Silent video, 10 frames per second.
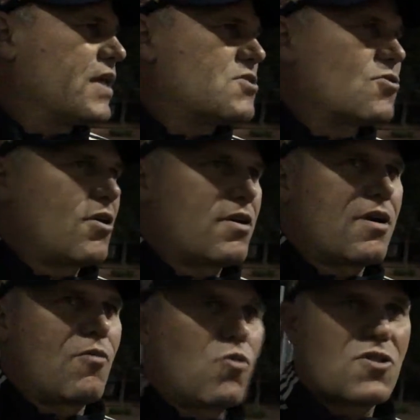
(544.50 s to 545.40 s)
It's not
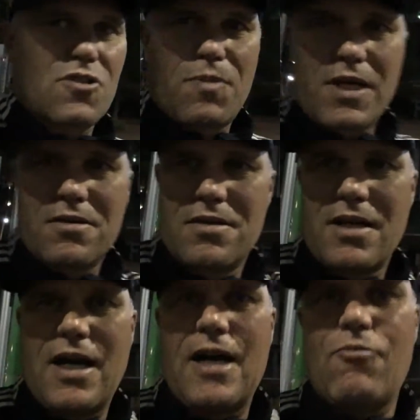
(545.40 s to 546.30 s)
a war stopper,
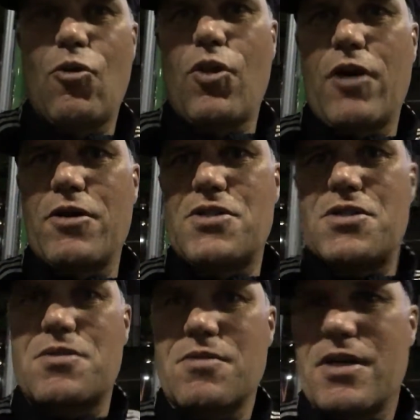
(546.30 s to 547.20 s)
although
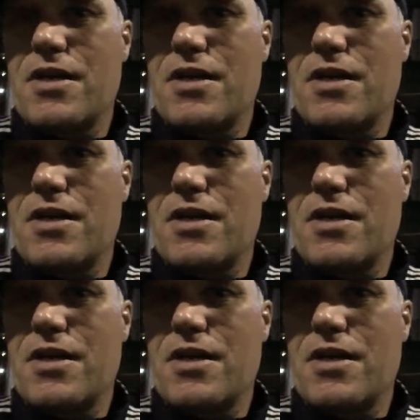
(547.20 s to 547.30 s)
it's